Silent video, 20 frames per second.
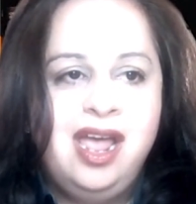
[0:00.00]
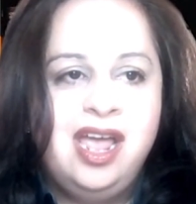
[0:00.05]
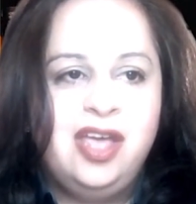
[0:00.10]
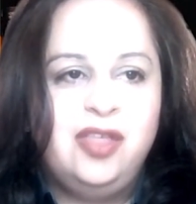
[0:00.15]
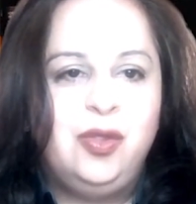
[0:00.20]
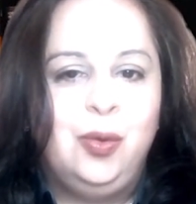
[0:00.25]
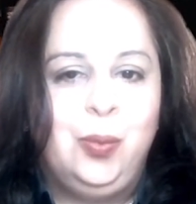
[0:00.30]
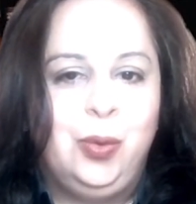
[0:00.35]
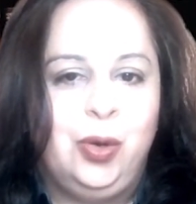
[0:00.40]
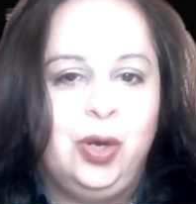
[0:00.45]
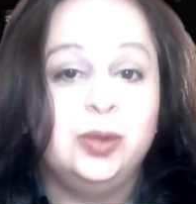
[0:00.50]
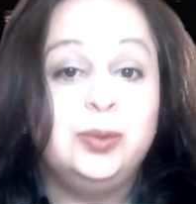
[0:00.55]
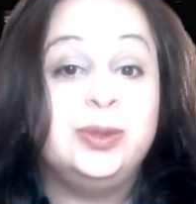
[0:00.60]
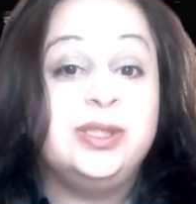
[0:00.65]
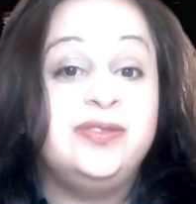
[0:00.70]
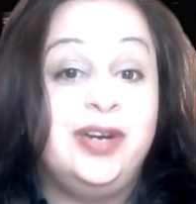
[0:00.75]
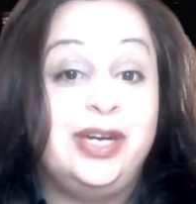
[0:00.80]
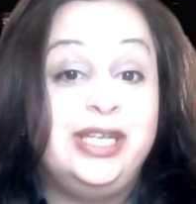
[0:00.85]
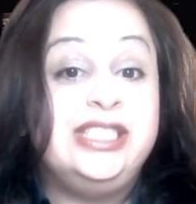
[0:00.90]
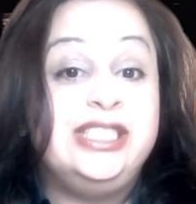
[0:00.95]
the world
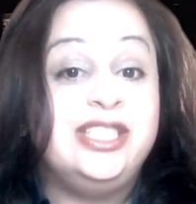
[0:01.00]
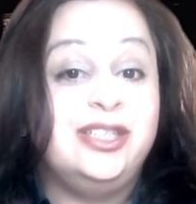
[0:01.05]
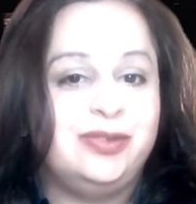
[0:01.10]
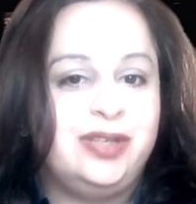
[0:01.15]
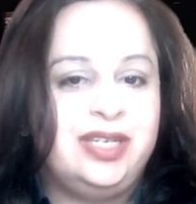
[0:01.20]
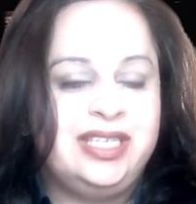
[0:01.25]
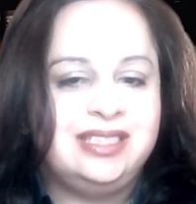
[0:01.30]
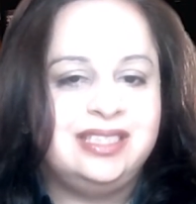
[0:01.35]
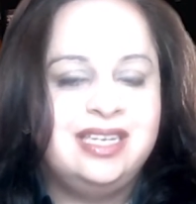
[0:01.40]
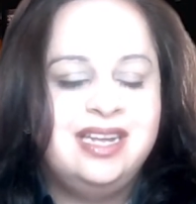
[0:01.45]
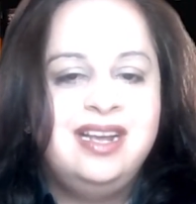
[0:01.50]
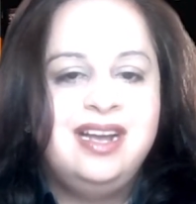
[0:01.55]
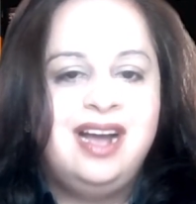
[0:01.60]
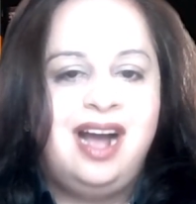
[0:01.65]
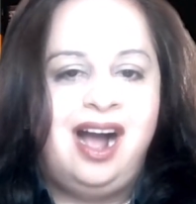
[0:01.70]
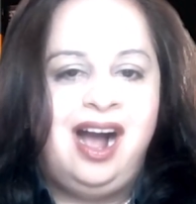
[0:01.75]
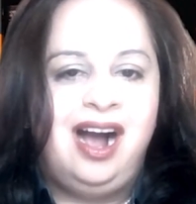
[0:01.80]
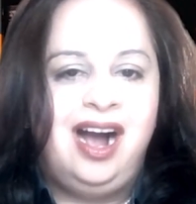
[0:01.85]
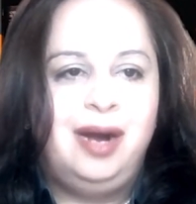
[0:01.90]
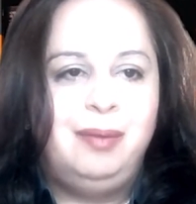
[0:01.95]
was very different.
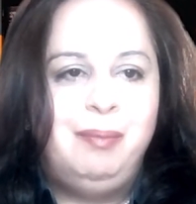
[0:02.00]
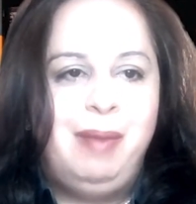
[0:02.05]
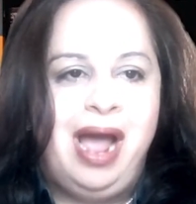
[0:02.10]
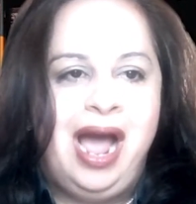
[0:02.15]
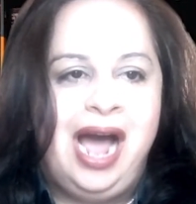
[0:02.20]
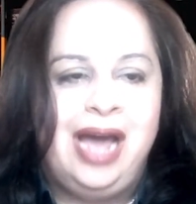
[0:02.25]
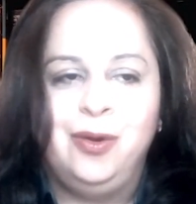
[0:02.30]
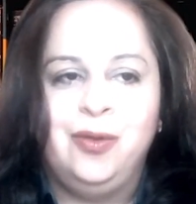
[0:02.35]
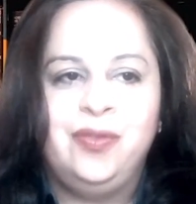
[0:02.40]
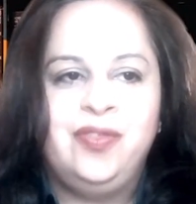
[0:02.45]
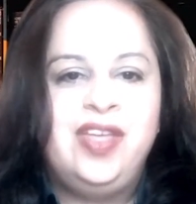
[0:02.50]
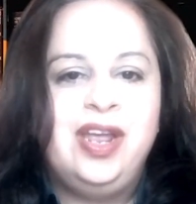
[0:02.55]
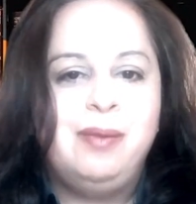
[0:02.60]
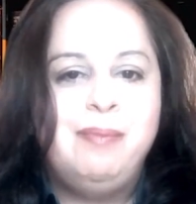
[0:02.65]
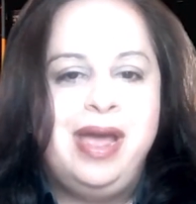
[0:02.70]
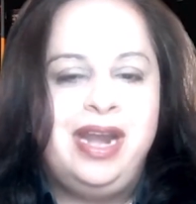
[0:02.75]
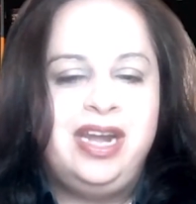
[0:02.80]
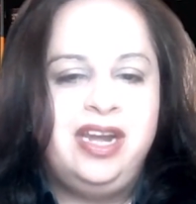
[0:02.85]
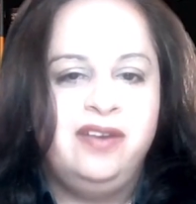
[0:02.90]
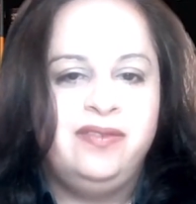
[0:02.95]
I don't think
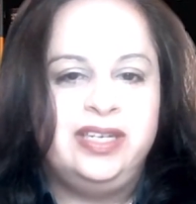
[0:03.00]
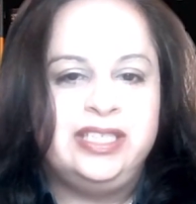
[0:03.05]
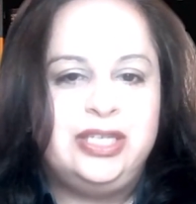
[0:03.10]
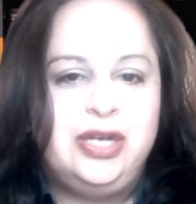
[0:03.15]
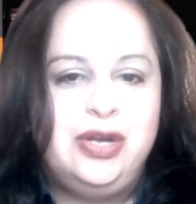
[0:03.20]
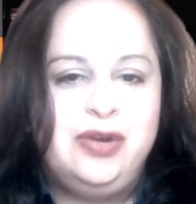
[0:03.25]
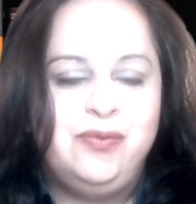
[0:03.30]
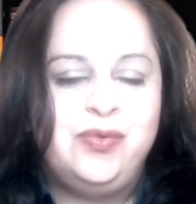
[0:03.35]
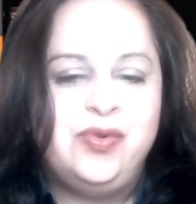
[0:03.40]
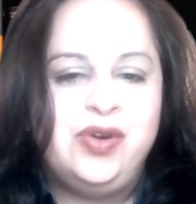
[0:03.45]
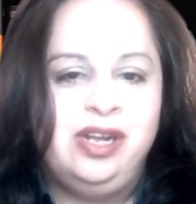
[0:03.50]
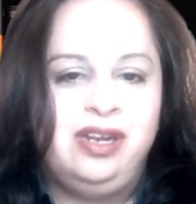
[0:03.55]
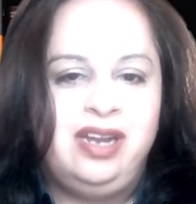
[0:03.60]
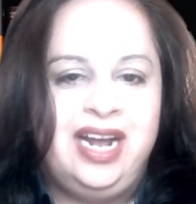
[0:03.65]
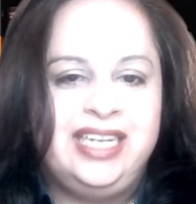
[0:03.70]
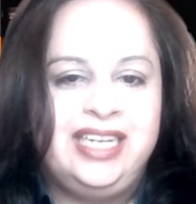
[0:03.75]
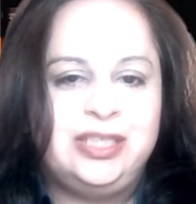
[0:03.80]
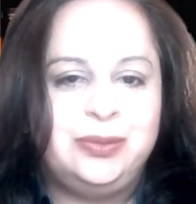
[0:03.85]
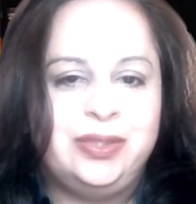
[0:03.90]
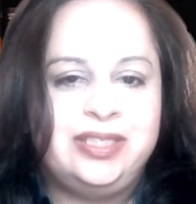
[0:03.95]
many of us
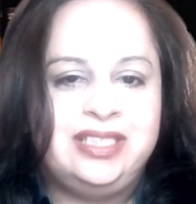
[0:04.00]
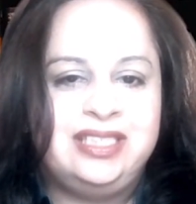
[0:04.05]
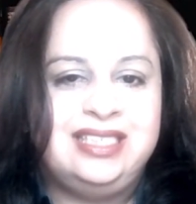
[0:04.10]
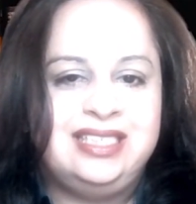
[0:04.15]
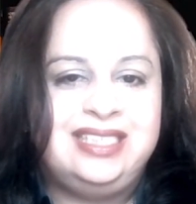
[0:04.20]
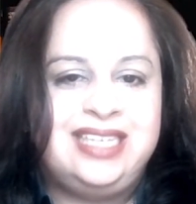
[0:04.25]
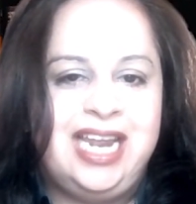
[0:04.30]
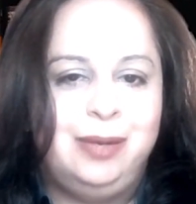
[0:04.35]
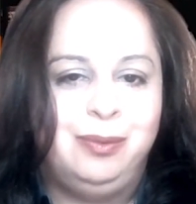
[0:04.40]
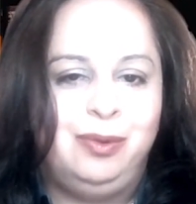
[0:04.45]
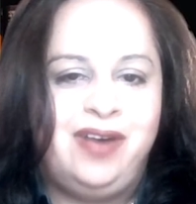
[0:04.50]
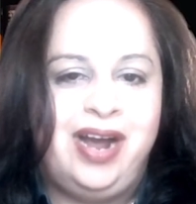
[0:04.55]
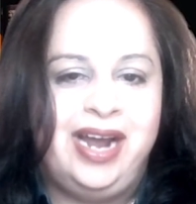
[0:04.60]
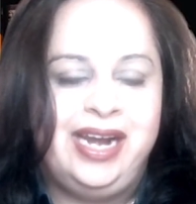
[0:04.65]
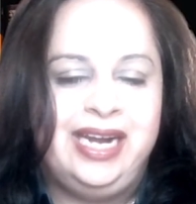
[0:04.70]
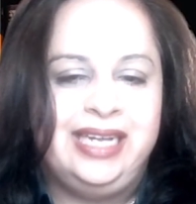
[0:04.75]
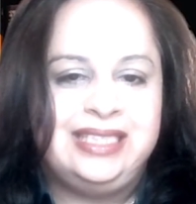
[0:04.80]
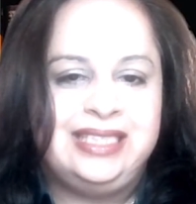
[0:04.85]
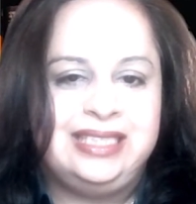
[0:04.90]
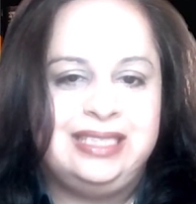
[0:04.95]
realized what sustainable
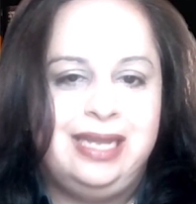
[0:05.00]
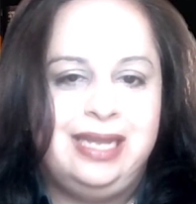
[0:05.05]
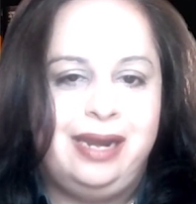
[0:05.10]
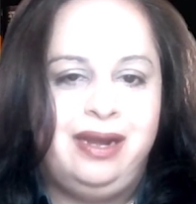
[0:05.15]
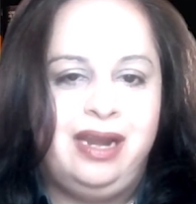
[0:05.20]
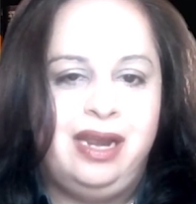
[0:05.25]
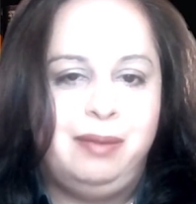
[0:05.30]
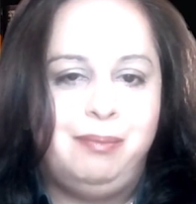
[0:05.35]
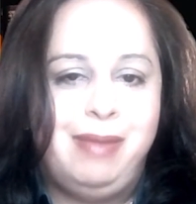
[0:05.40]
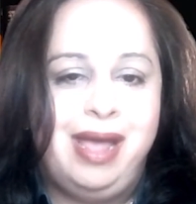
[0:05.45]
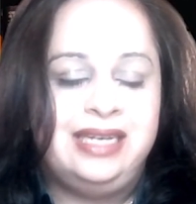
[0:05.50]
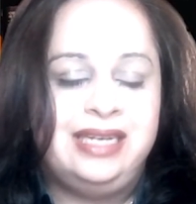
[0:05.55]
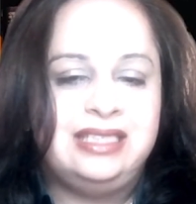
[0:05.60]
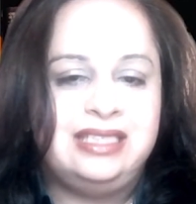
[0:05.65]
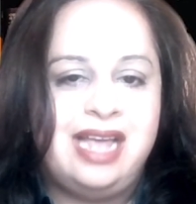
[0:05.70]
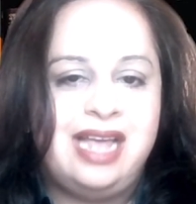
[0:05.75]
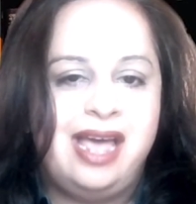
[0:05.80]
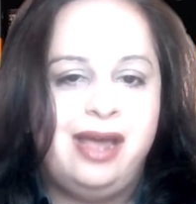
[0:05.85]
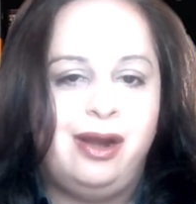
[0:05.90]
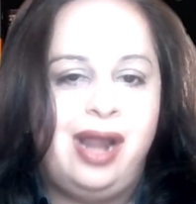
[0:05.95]
finance lending
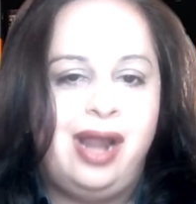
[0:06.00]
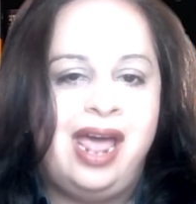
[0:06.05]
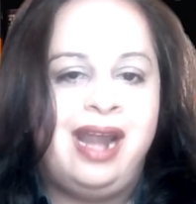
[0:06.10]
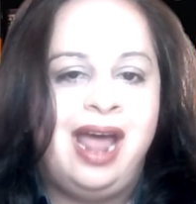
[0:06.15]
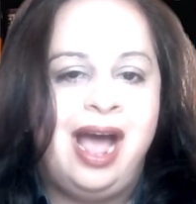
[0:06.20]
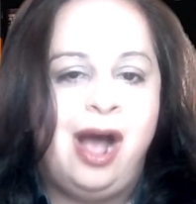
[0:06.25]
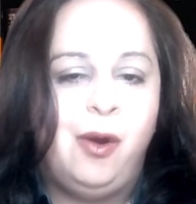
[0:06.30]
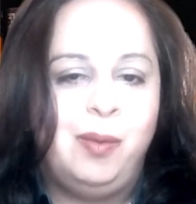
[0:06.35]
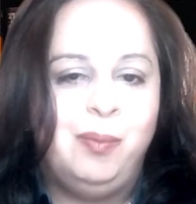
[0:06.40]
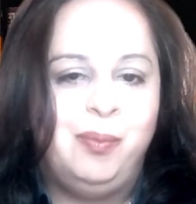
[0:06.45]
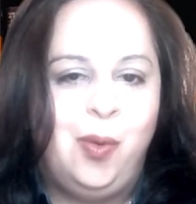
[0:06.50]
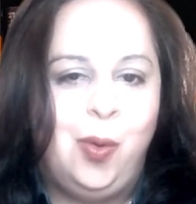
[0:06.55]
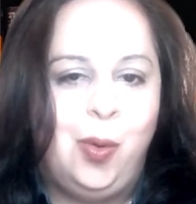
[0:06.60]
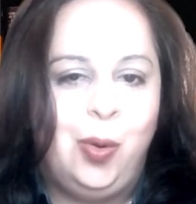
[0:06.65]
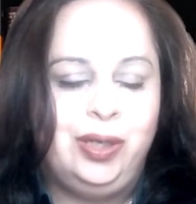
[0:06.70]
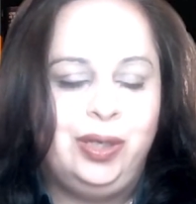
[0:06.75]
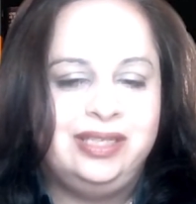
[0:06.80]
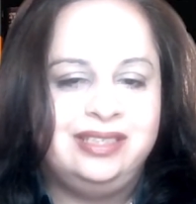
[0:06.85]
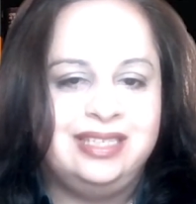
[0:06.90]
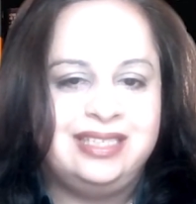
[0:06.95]
meant and how
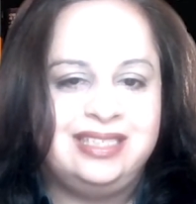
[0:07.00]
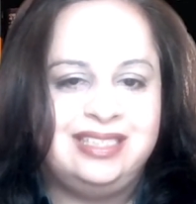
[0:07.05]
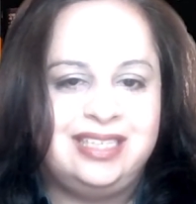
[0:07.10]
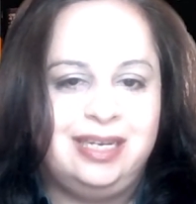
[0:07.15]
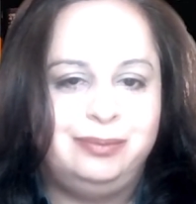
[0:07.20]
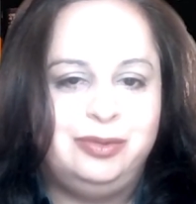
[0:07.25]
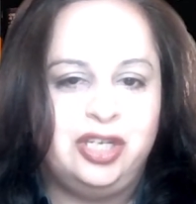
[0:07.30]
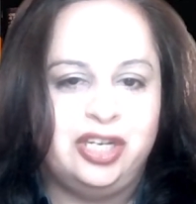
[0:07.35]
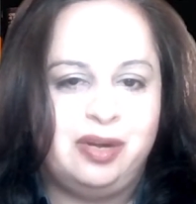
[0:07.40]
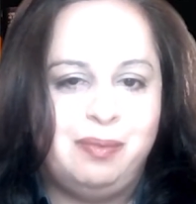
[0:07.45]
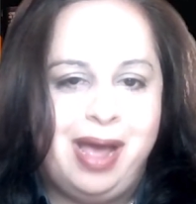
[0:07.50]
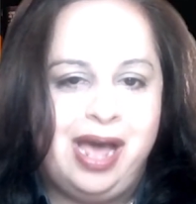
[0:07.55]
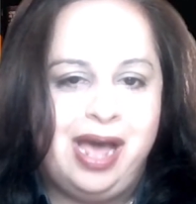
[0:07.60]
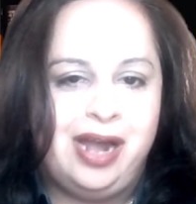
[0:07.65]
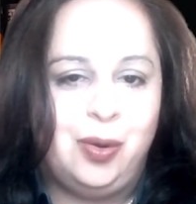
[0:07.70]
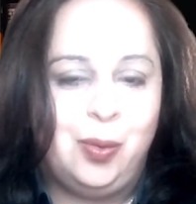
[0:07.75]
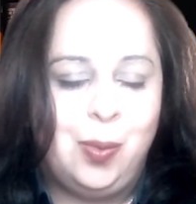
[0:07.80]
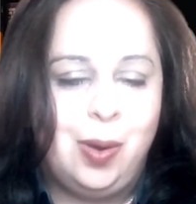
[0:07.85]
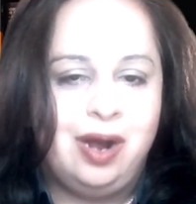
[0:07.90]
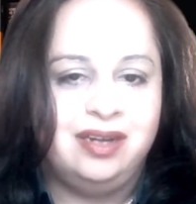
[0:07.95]
important this subject
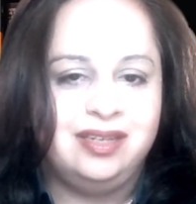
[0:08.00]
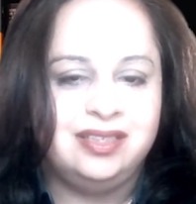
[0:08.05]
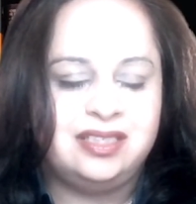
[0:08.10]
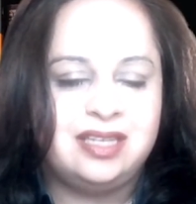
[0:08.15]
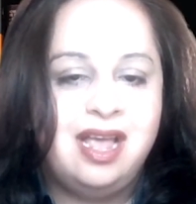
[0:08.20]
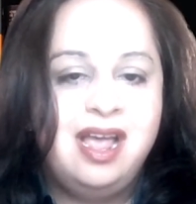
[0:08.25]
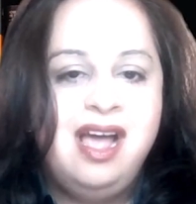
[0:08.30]
matter was.